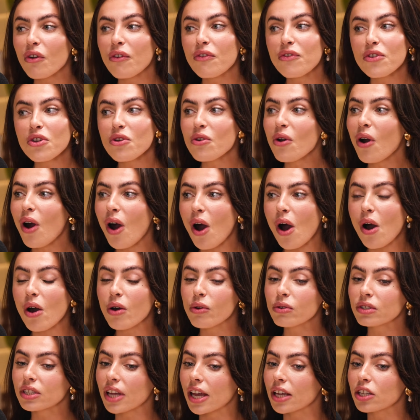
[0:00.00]
few
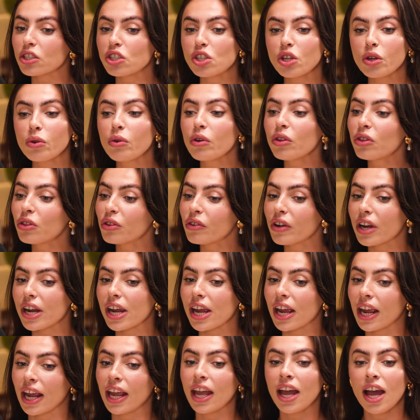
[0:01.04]
holes, like 2 or
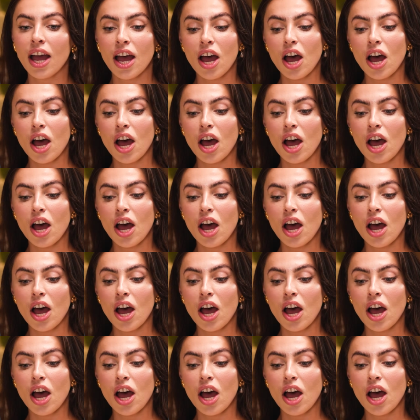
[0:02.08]
3.